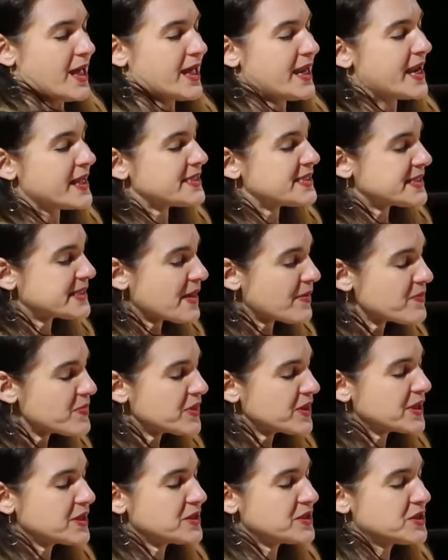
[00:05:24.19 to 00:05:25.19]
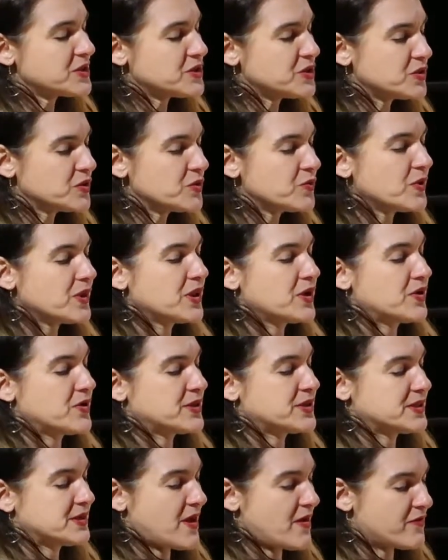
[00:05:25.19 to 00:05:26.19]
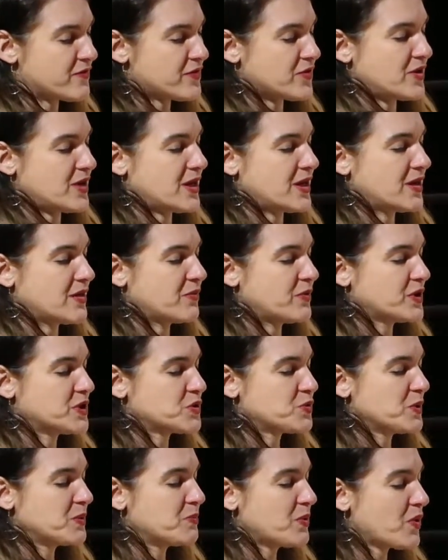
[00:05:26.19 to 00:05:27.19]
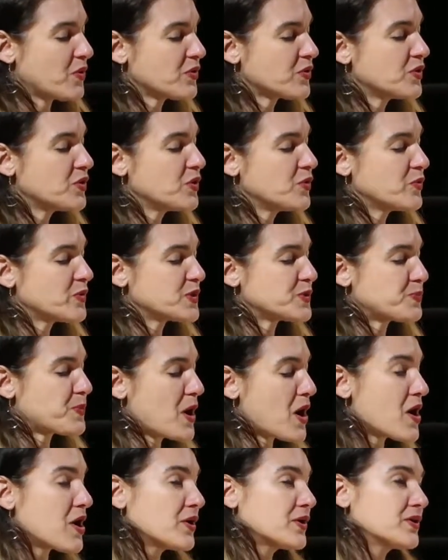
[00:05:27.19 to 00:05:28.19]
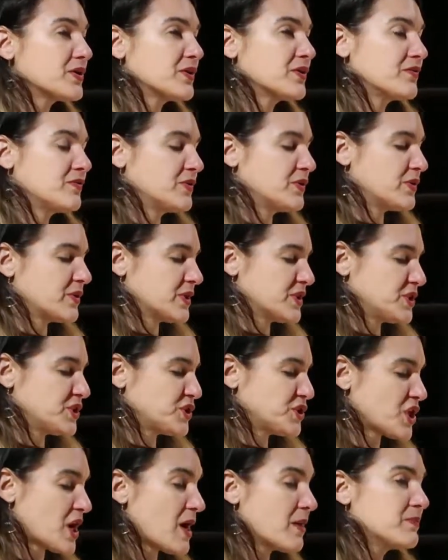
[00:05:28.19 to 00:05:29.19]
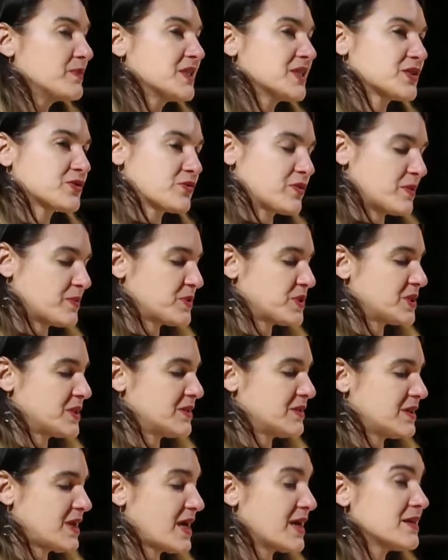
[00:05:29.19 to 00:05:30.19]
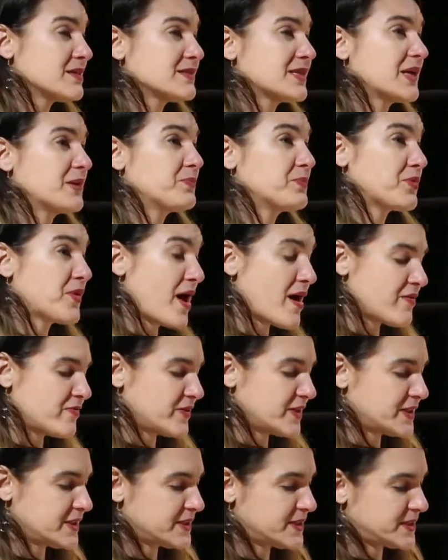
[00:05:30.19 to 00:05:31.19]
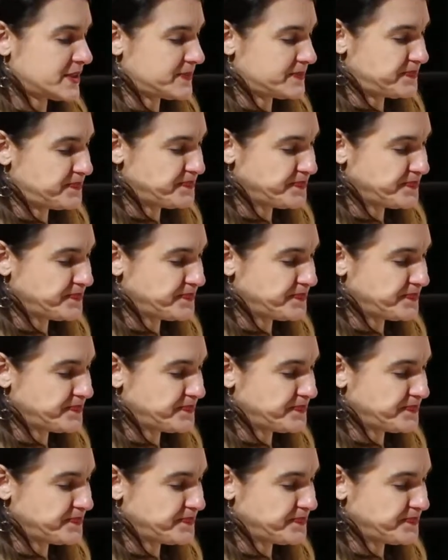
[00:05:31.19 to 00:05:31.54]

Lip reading: It had something to do with your suffering, which we both knew was part of your job description as a prophet.